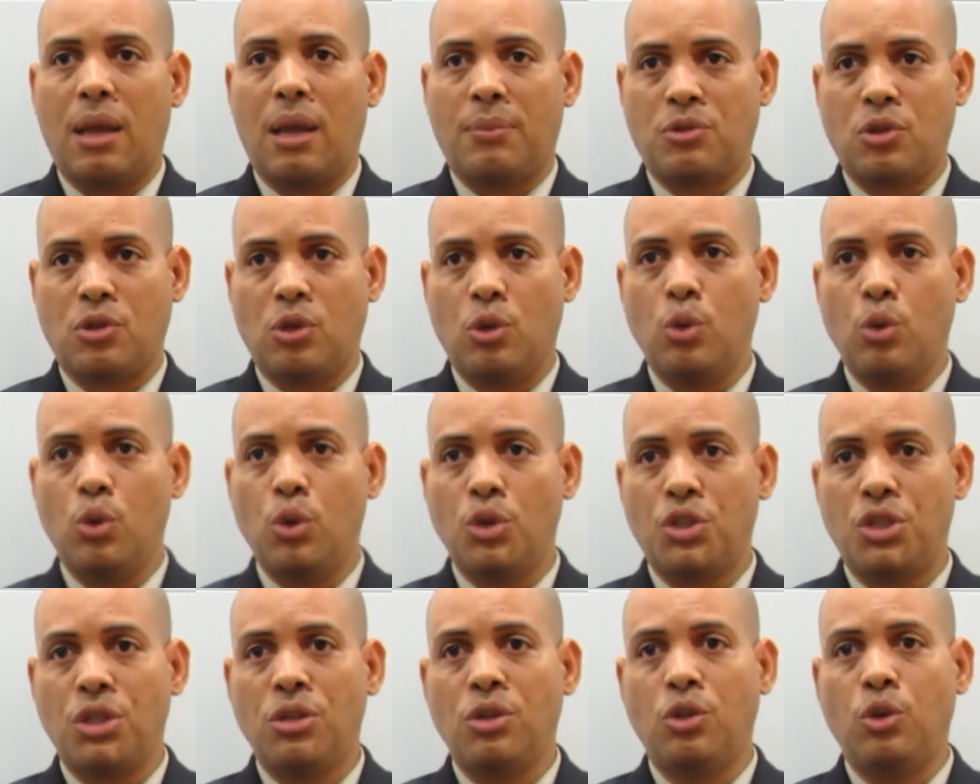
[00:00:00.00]

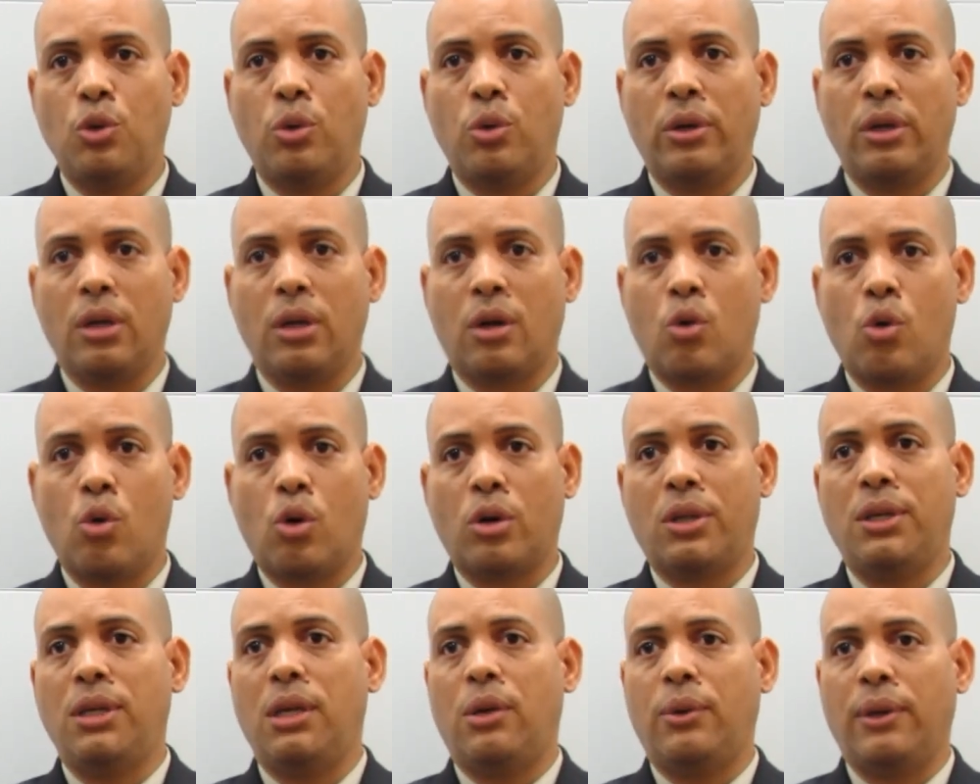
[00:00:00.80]
absolution during a
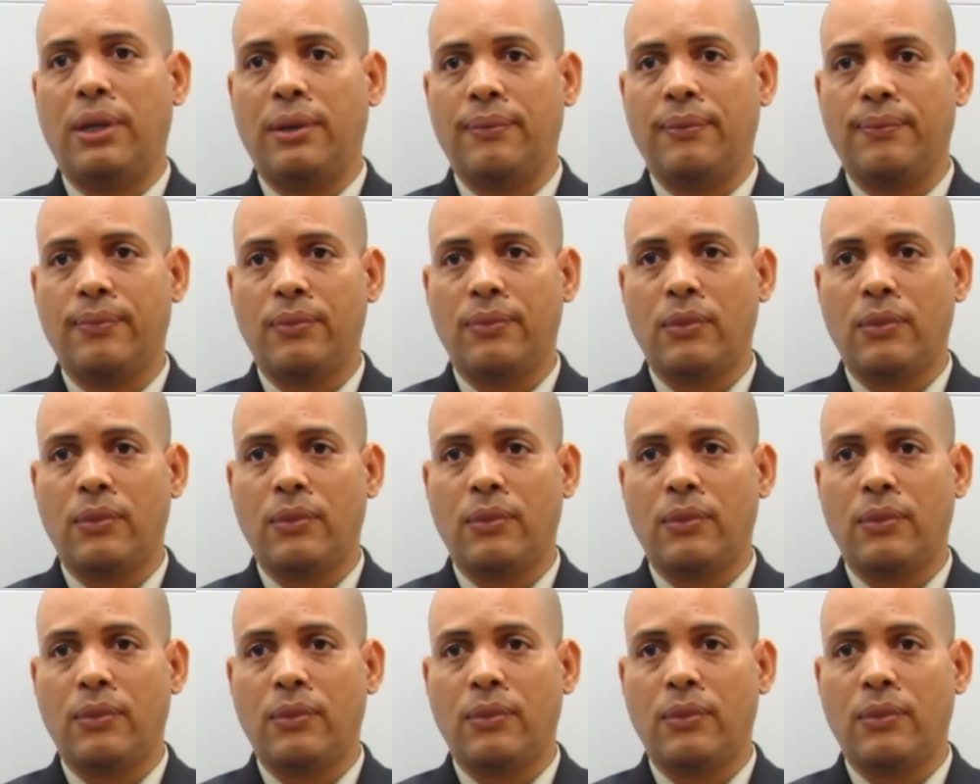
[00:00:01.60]
court hearing.